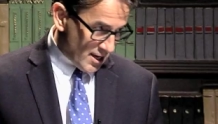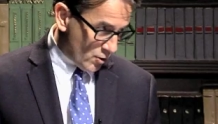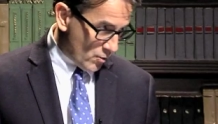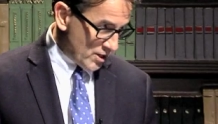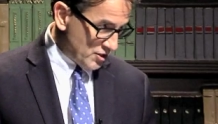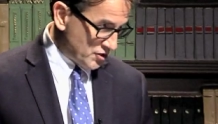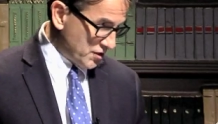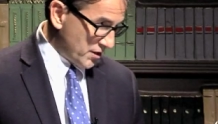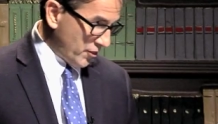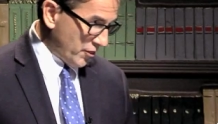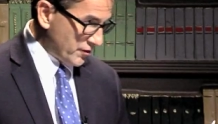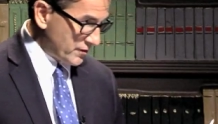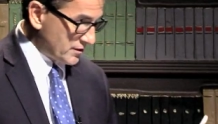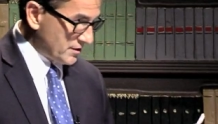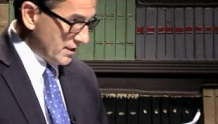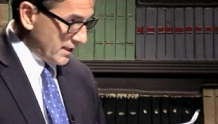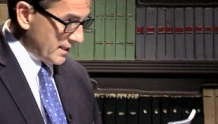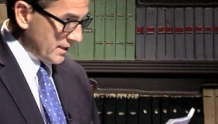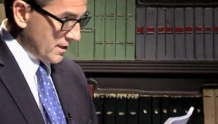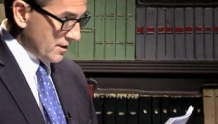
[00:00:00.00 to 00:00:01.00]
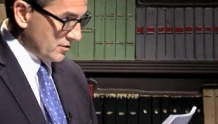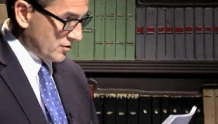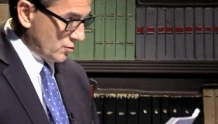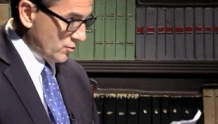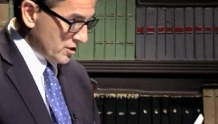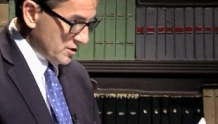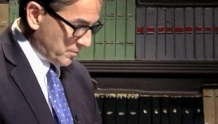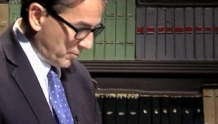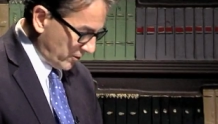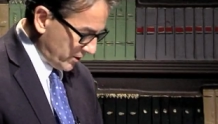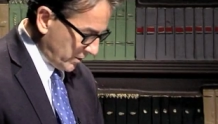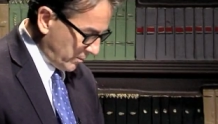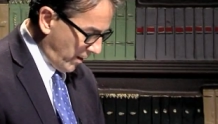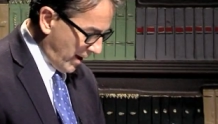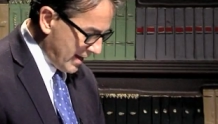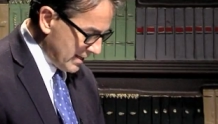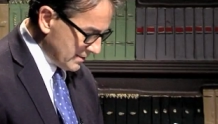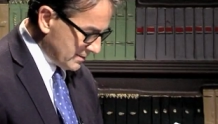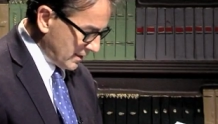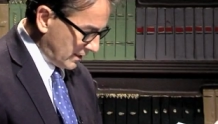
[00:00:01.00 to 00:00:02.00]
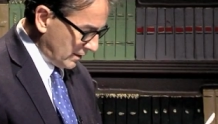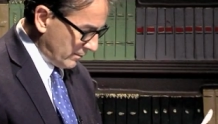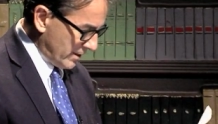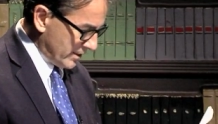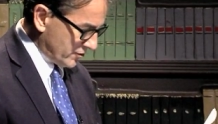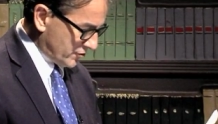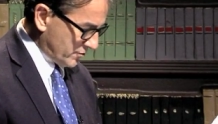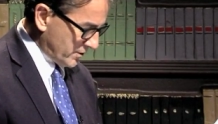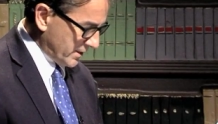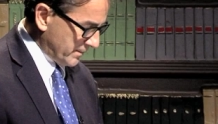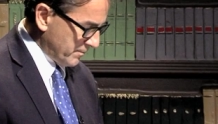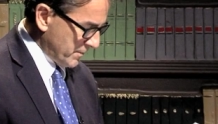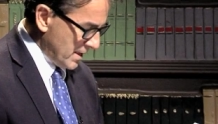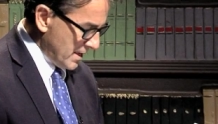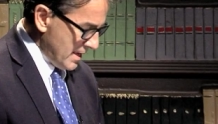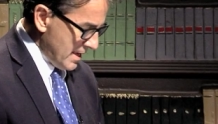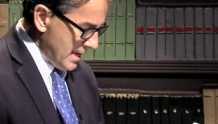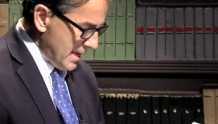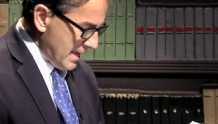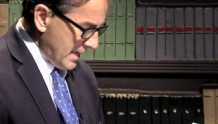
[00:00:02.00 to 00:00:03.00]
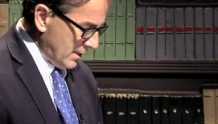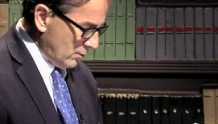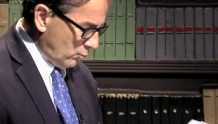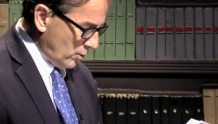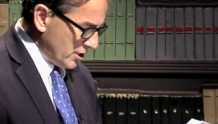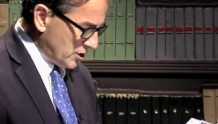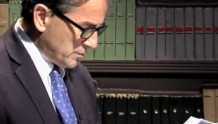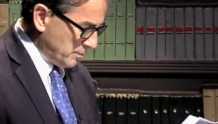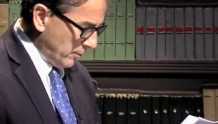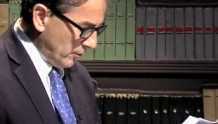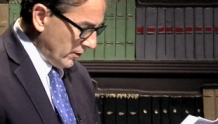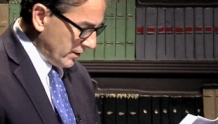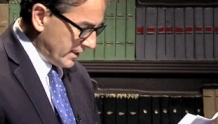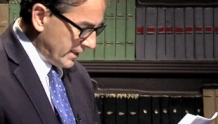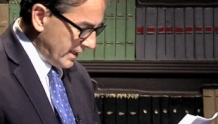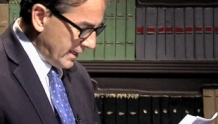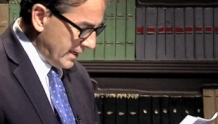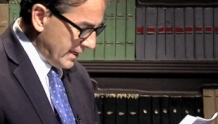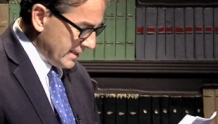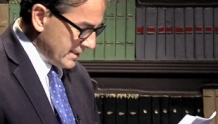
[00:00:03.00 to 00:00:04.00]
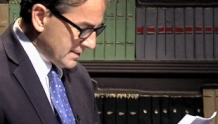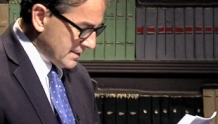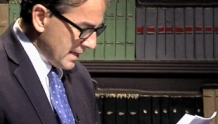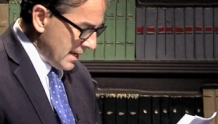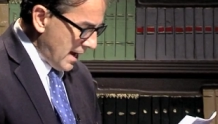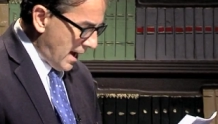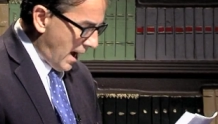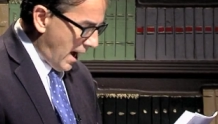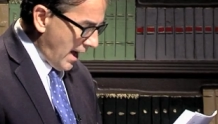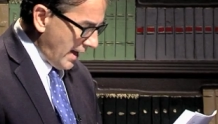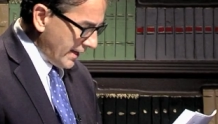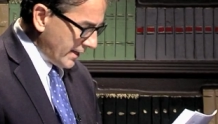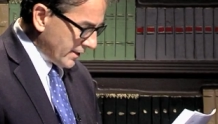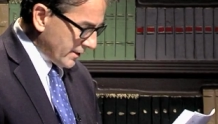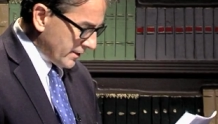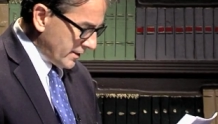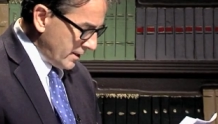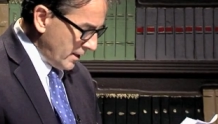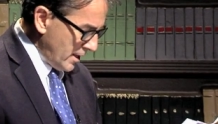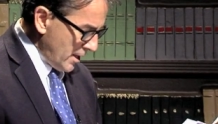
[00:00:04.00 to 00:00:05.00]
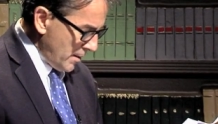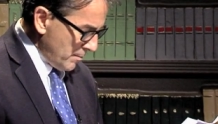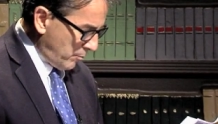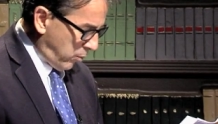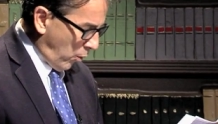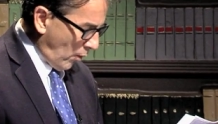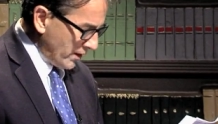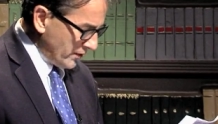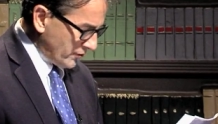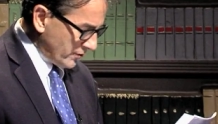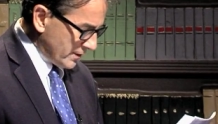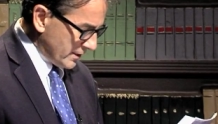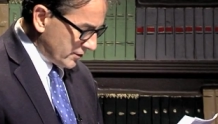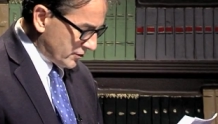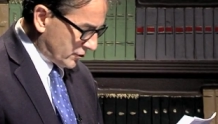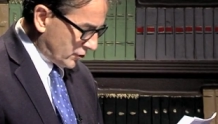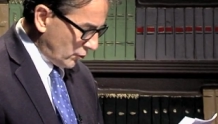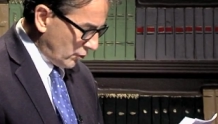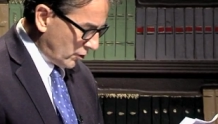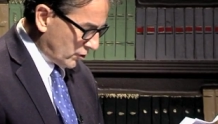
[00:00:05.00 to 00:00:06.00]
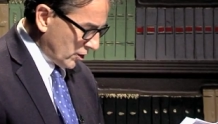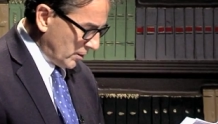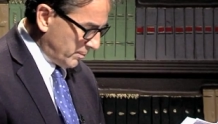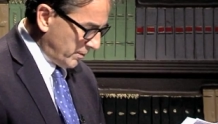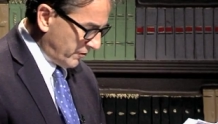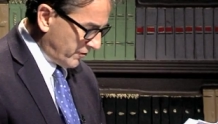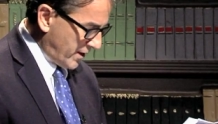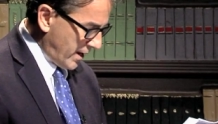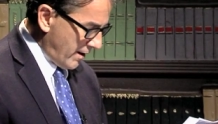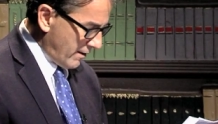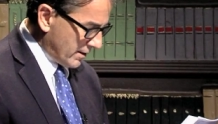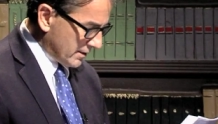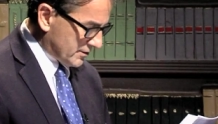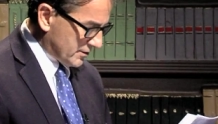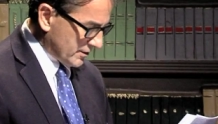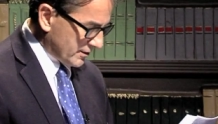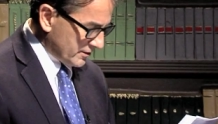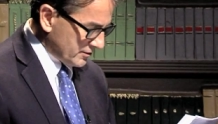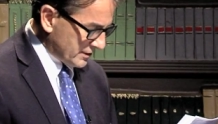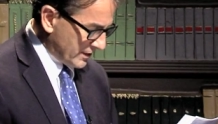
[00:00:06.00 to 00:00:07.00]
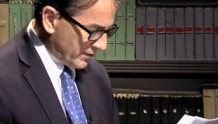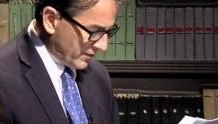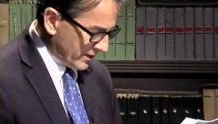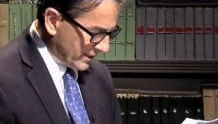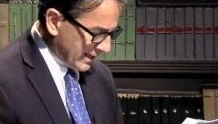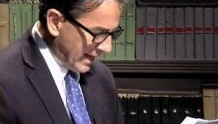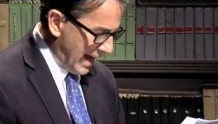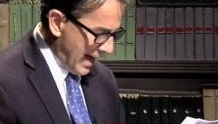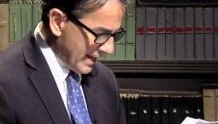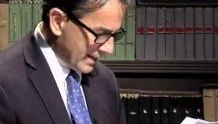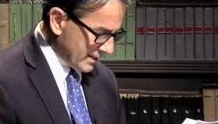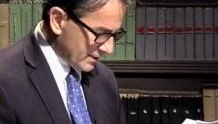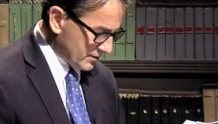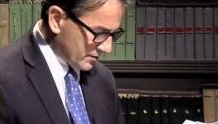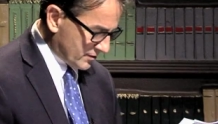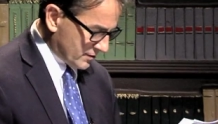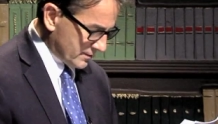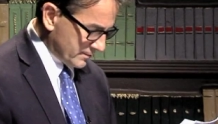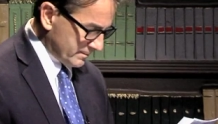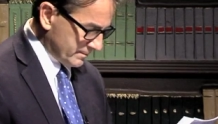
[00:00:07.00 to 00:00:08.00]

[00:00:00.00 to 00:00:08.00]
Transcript: Question 13 goes to Whispering Pines Elementary. In which book is iron poisonous to a group of characters and their goddess?